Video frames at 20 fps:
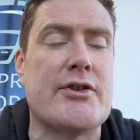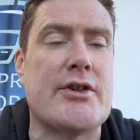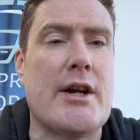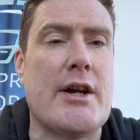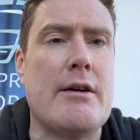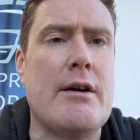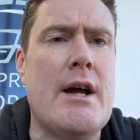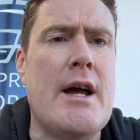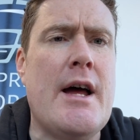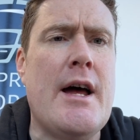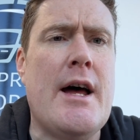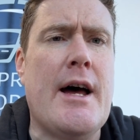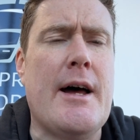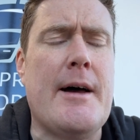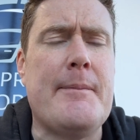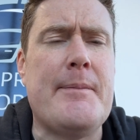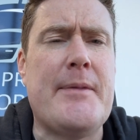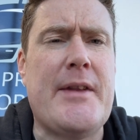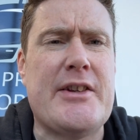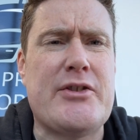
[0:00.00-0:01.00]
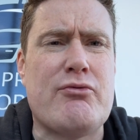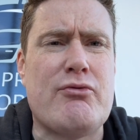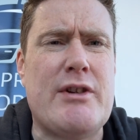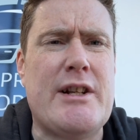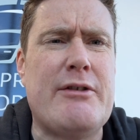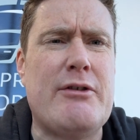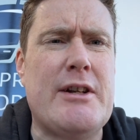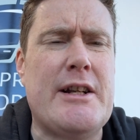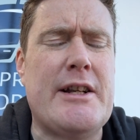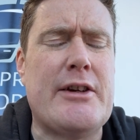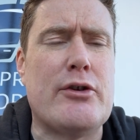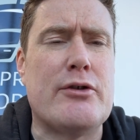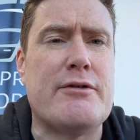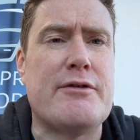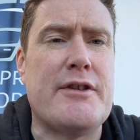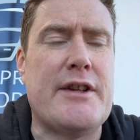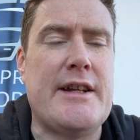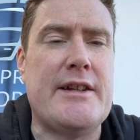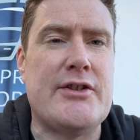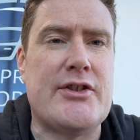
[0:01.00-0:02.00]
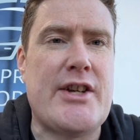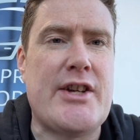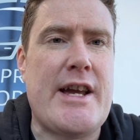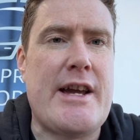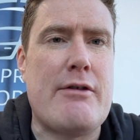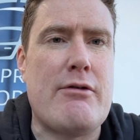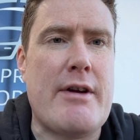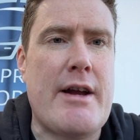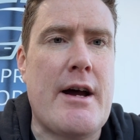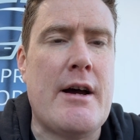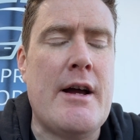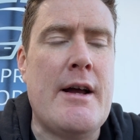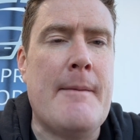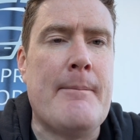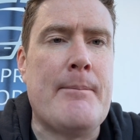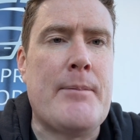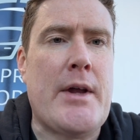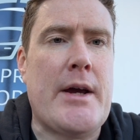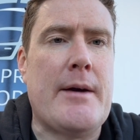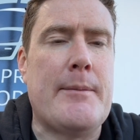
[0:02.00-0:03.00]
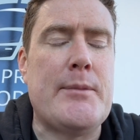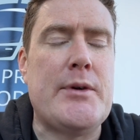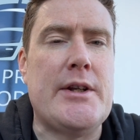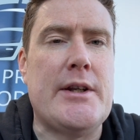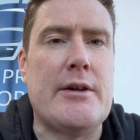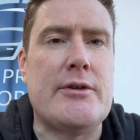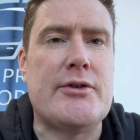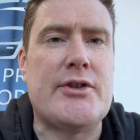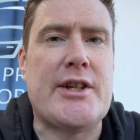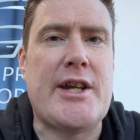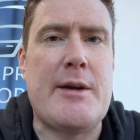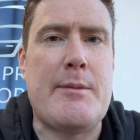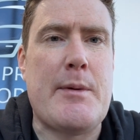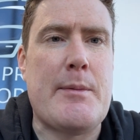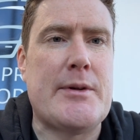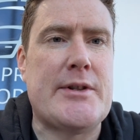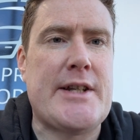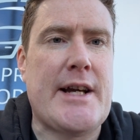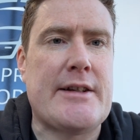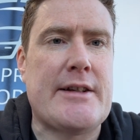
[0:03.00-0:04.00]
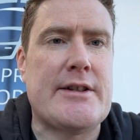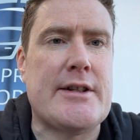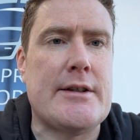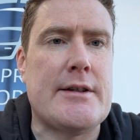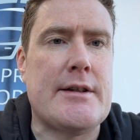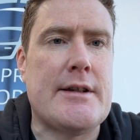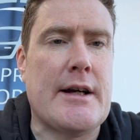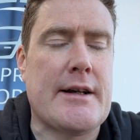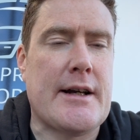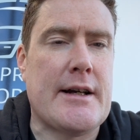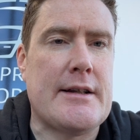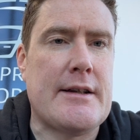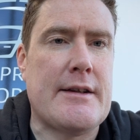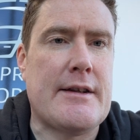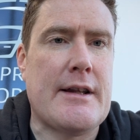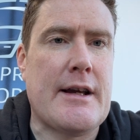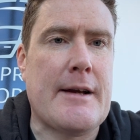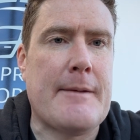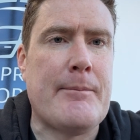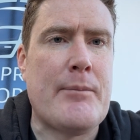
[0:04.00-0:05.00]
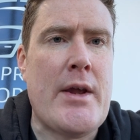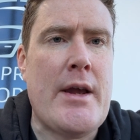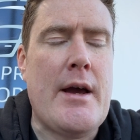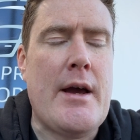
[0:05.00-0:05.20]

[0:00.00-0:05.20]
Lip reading: So that's really, really good for the interior, to keep it protected, that kind of thing.